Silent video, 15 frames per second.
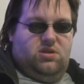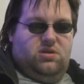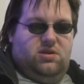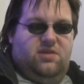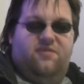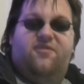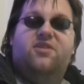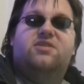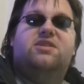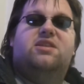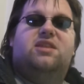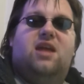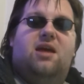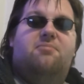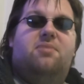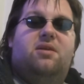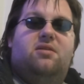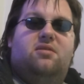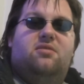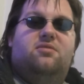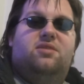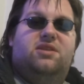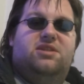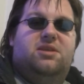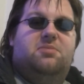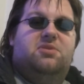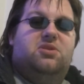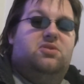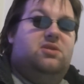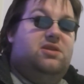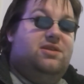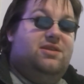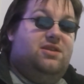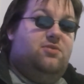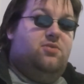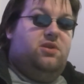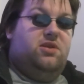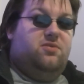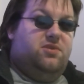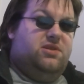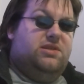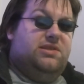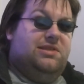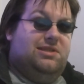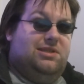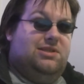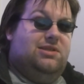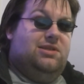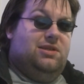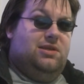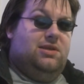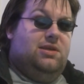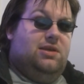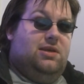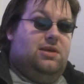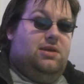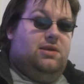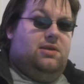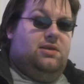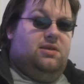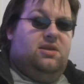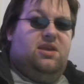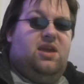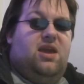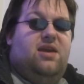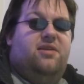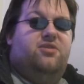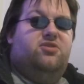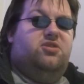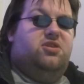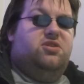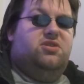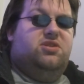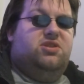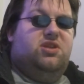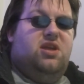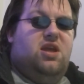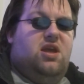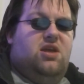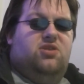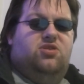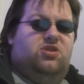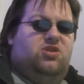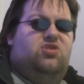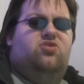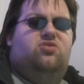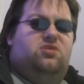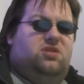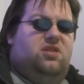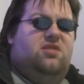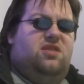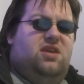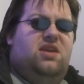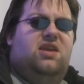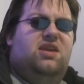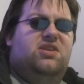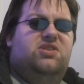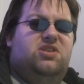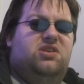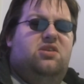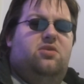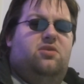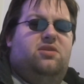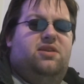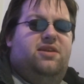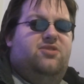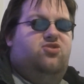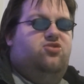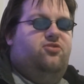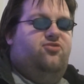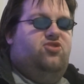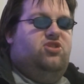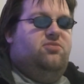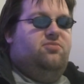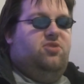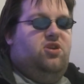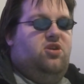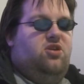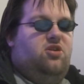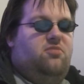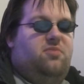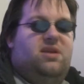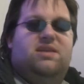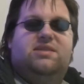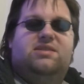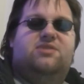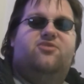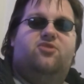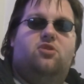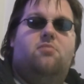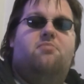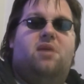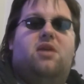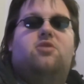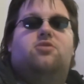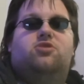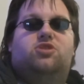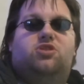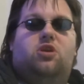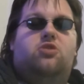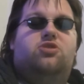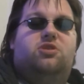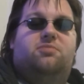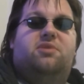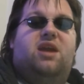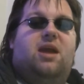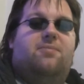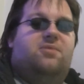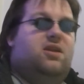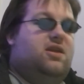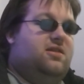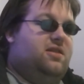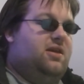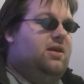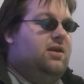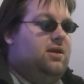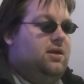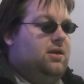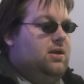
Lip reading: It feels a lot better this episode than it did when it was The Cage, because just the easygoing nature of Jim Kirk makes for a better starship captain, I think.